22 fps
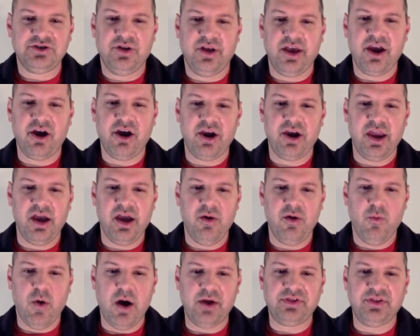area
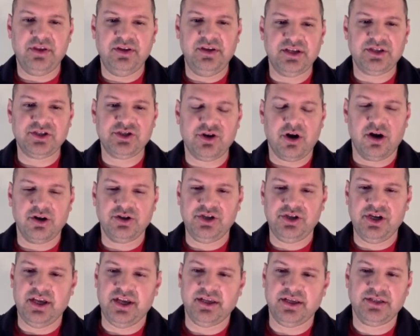what the discharge
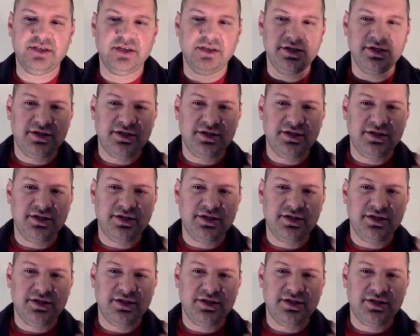is.